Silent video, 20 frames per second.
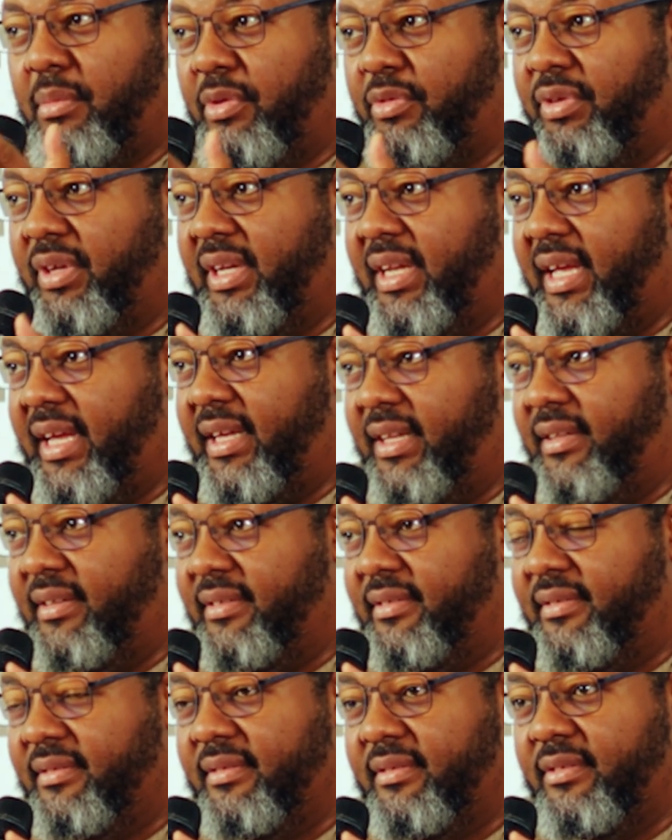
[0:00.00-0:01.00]
memory lane,
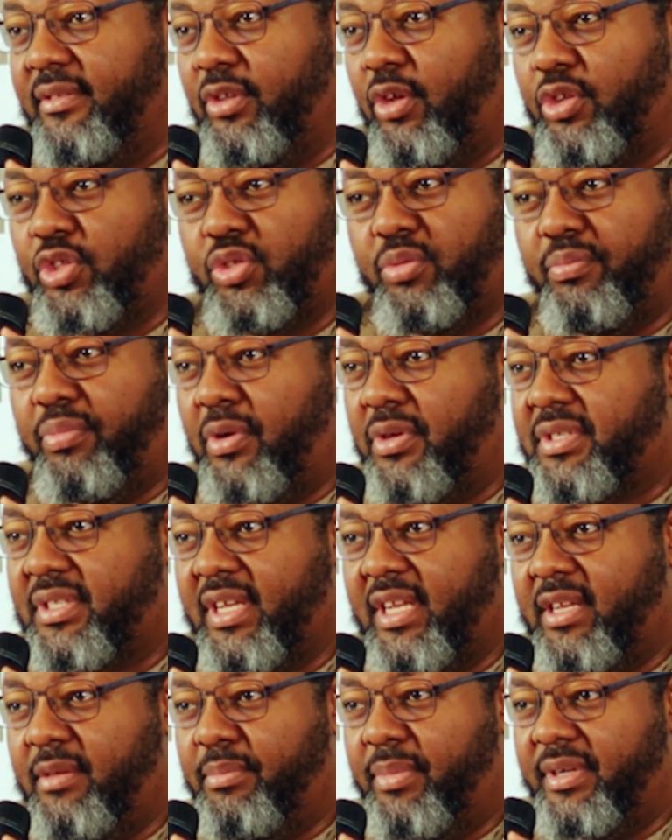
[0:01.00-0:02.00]
not to
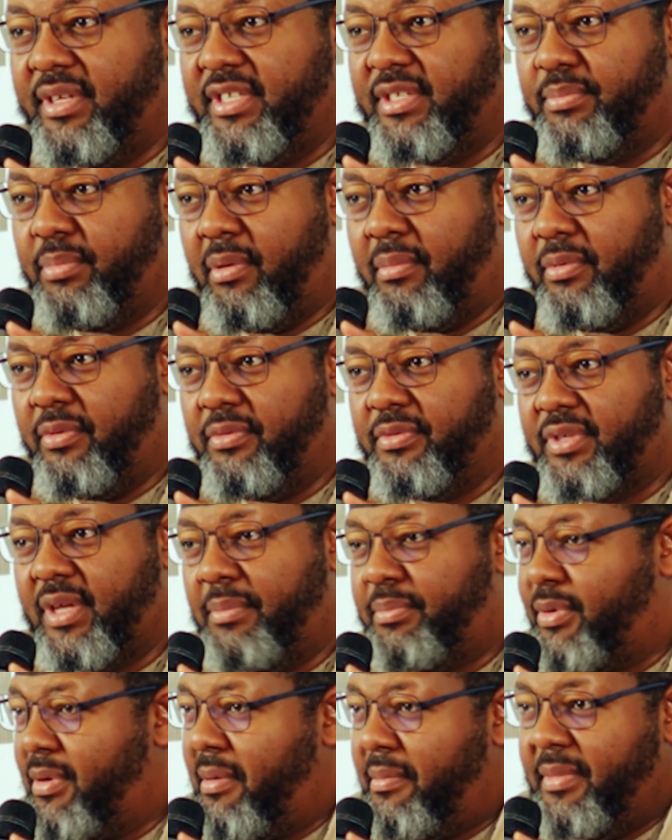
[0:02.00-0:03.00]
burst anybody's bubbles.
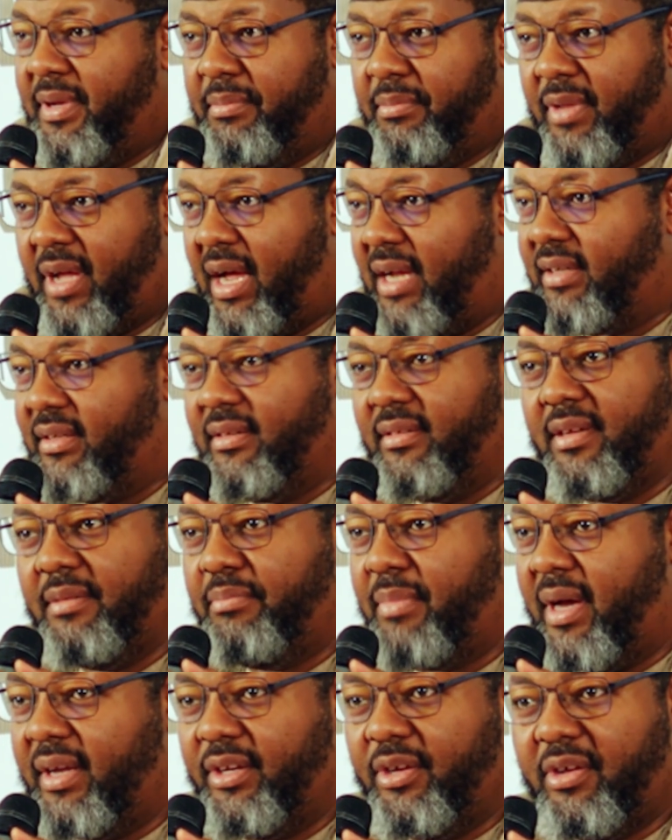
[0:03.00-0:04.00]
I probably might
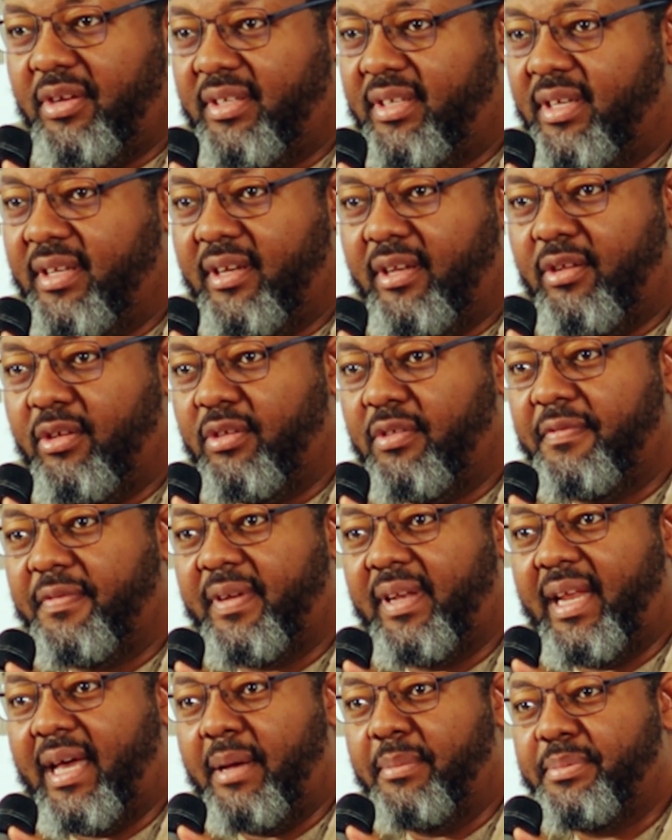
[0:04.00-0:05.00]
not get a lot of
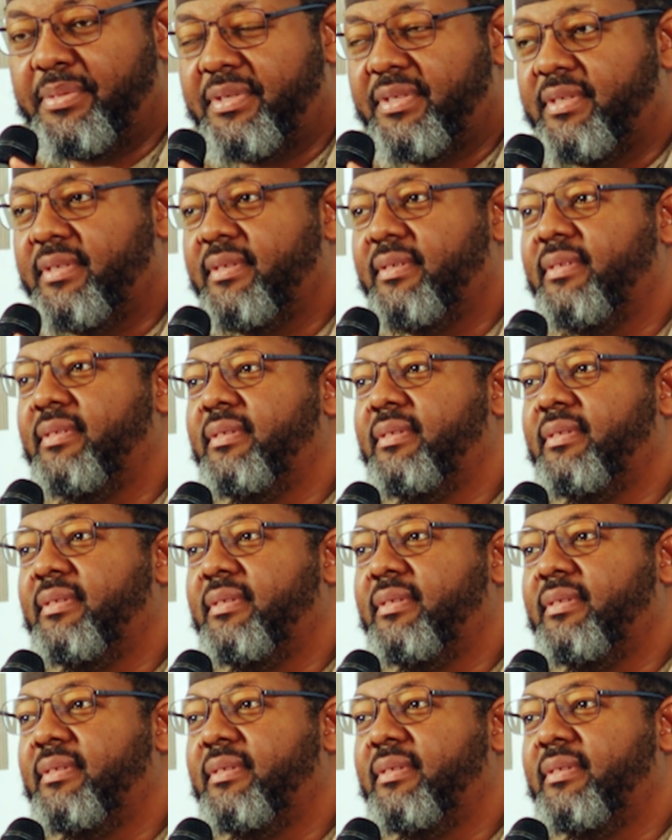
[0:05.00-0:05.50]
claps.